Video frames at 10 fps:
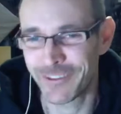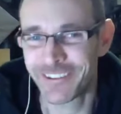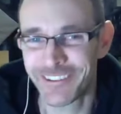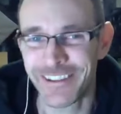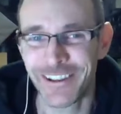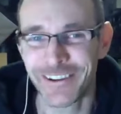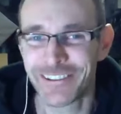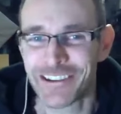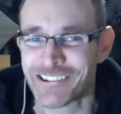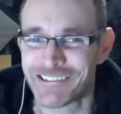is unknown
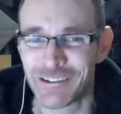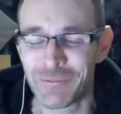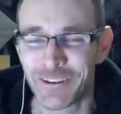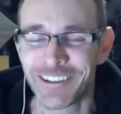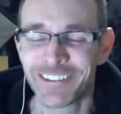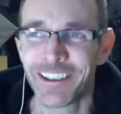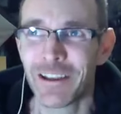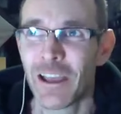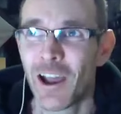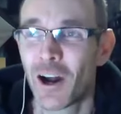territory because, uh,
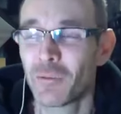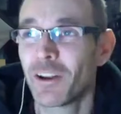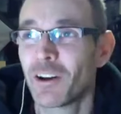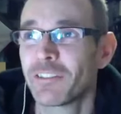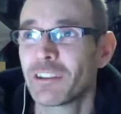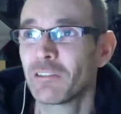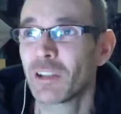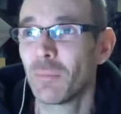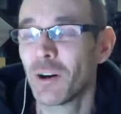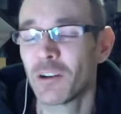I mean, I
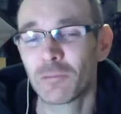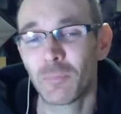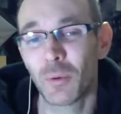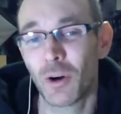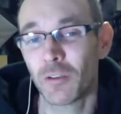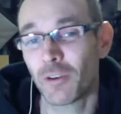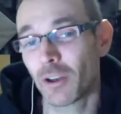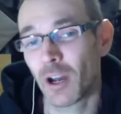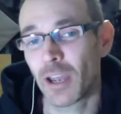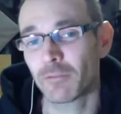seriously, apart from my wife, I,
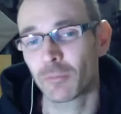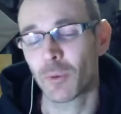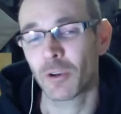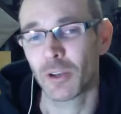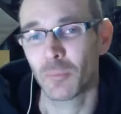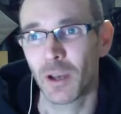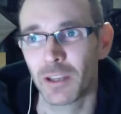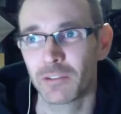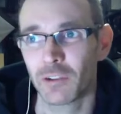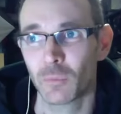I haven't spoken about
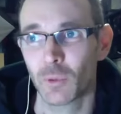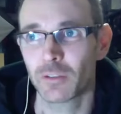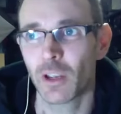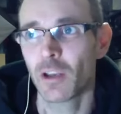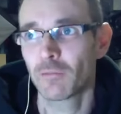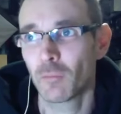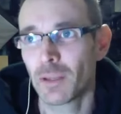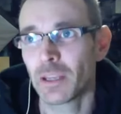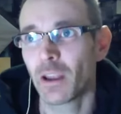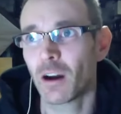issues, which for
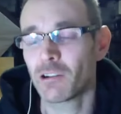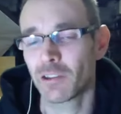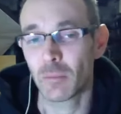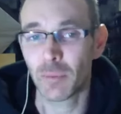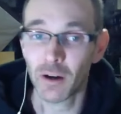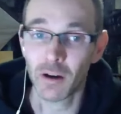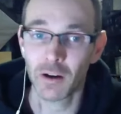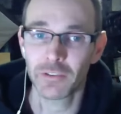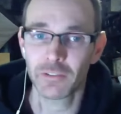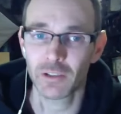me are in the
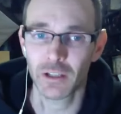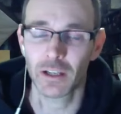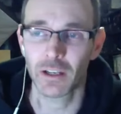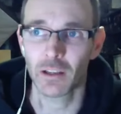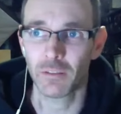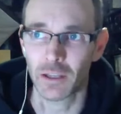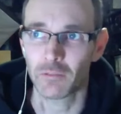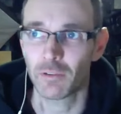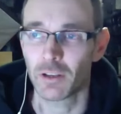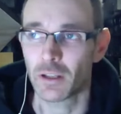past, luckily,
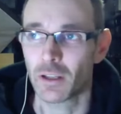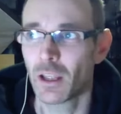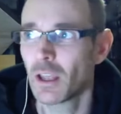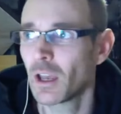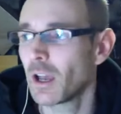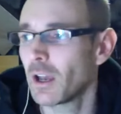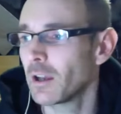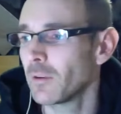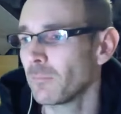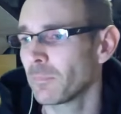thankfully.
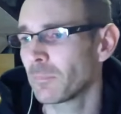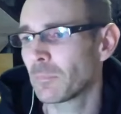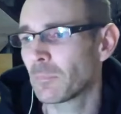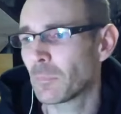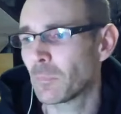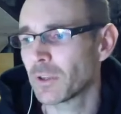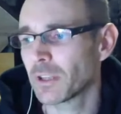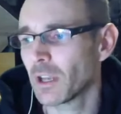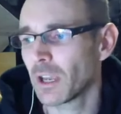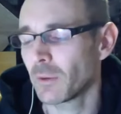Um, but
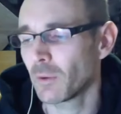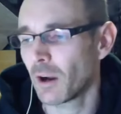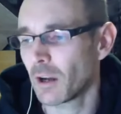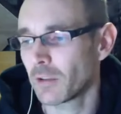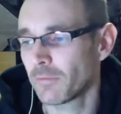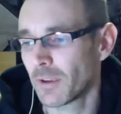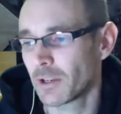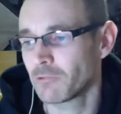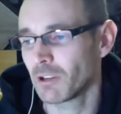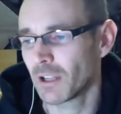yeah, it, I found
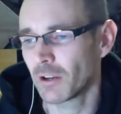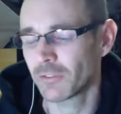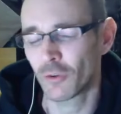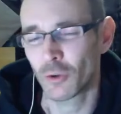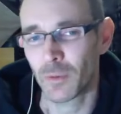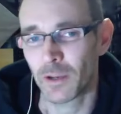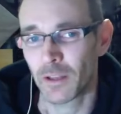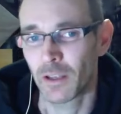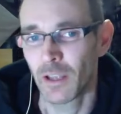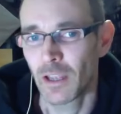it really hard to talk about
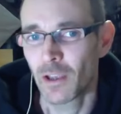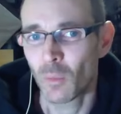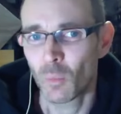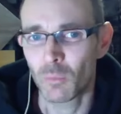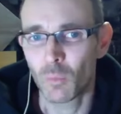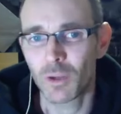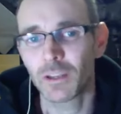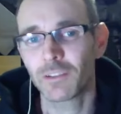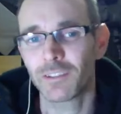it. When we